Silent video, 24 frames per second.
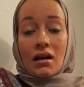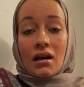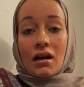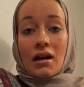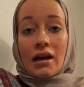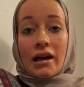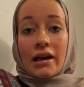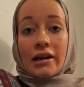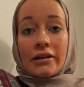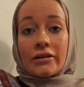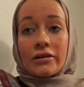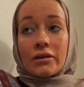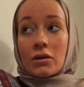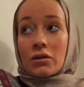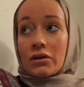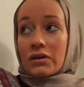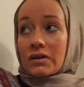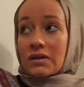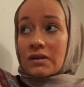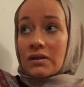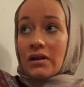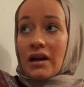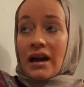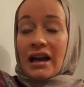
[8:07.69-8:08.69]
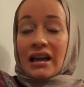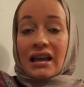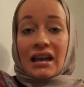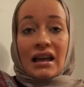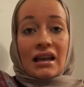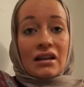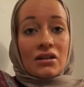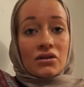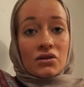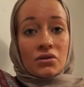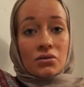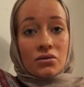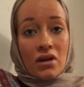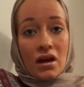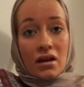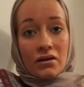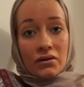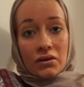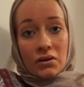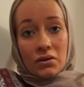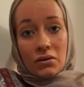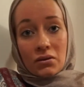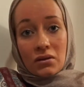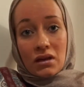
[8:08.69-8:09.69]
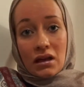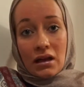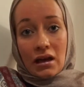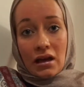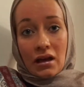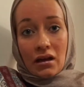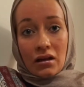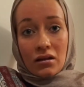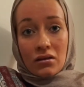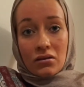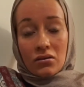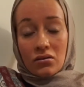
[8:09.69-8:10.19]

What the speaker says: And also I cannot run to the